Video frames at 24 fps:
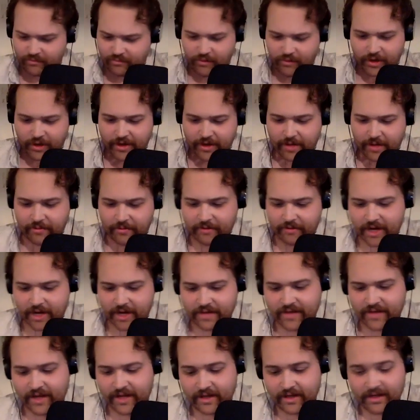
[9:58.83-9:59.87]
brought it up already,
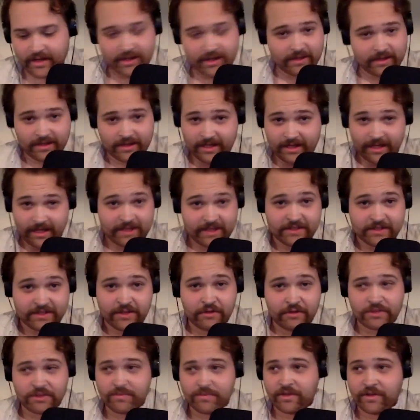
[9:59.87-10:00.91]
that it's
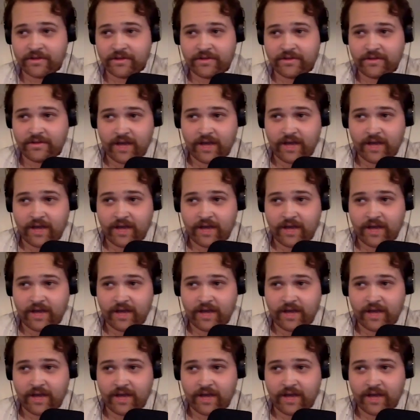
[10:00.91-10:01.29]
no small